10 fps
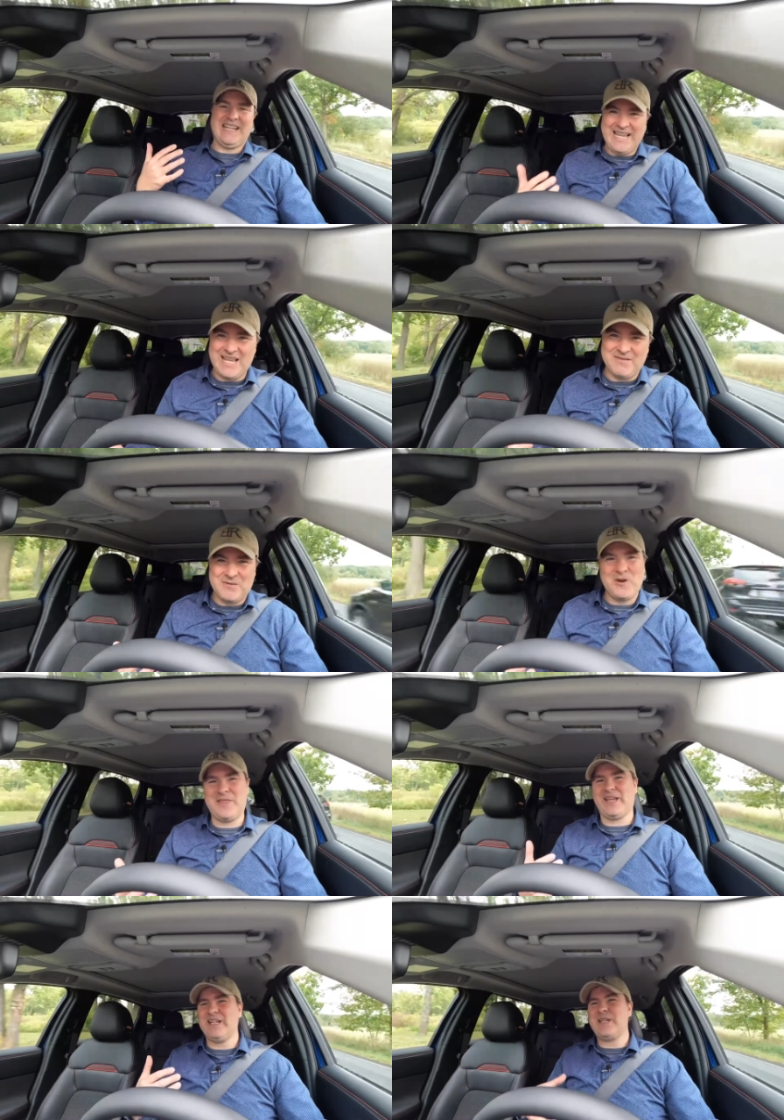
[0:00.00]
even
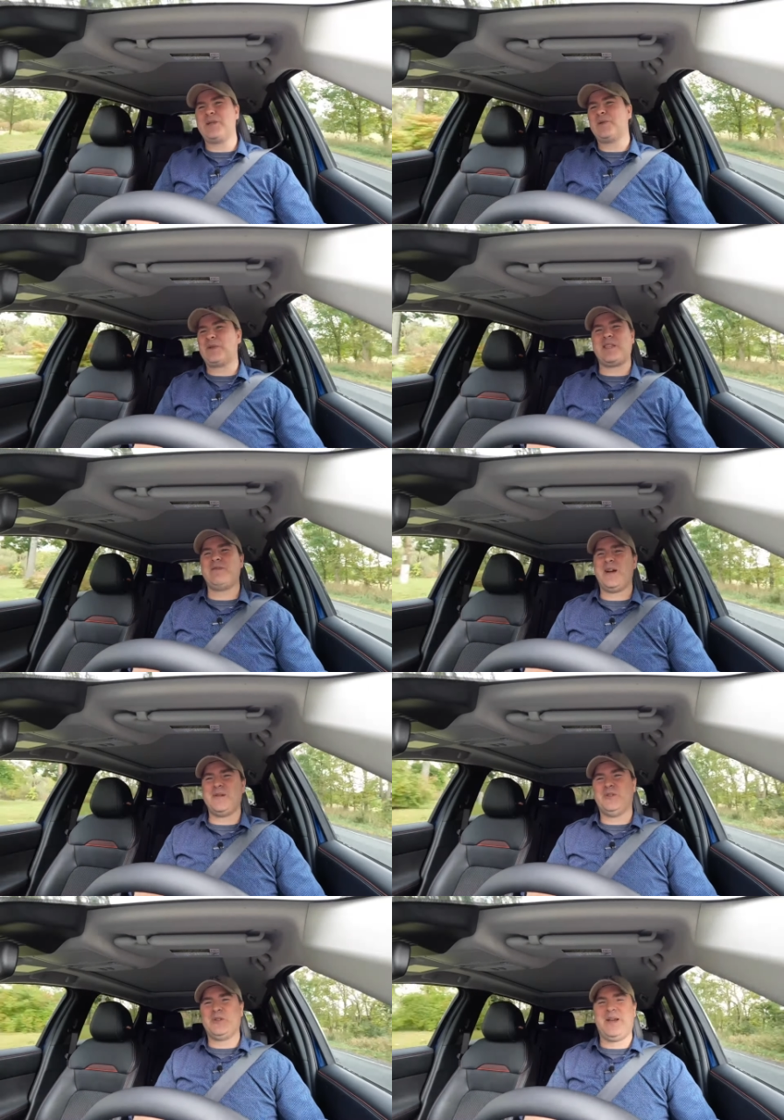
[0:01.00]
with a continuously
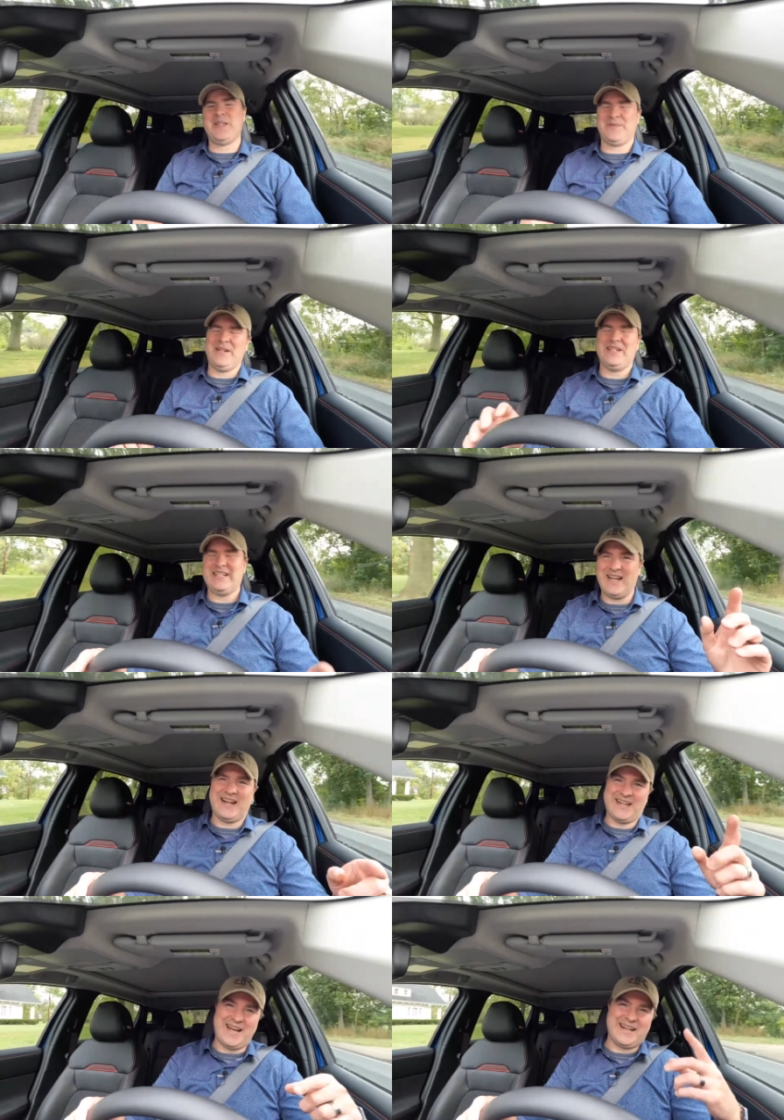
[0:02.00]
variable transmission,
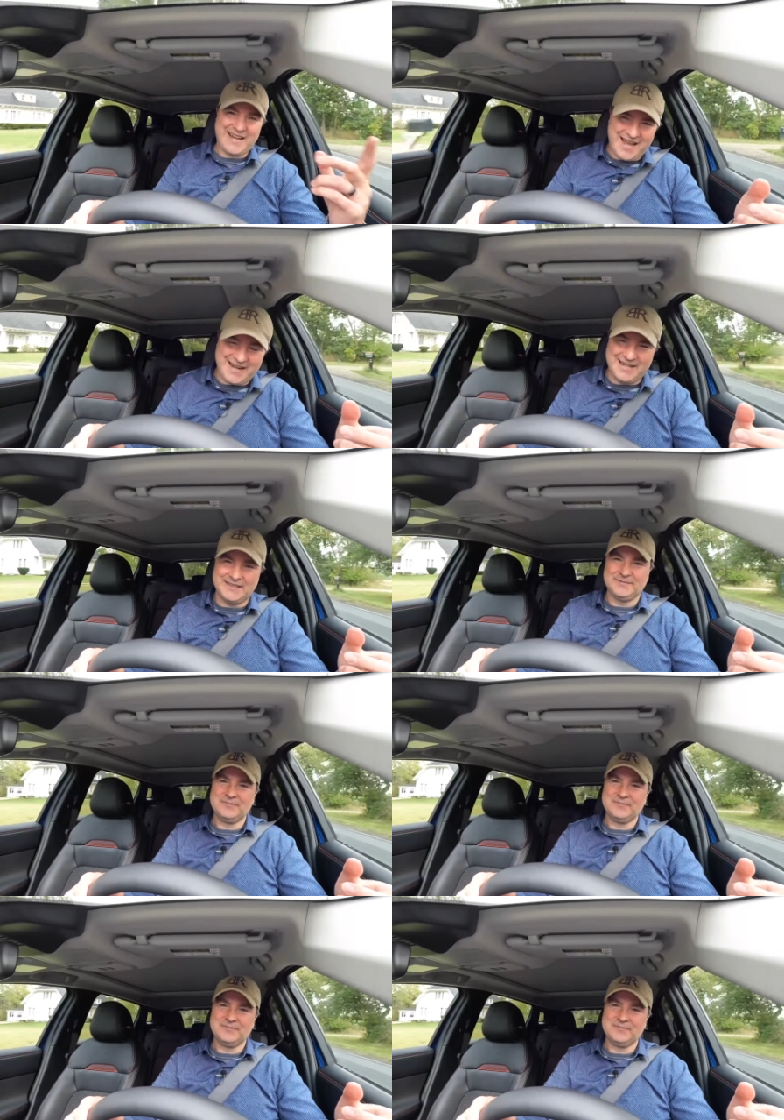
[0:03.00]
yada, yada, yada.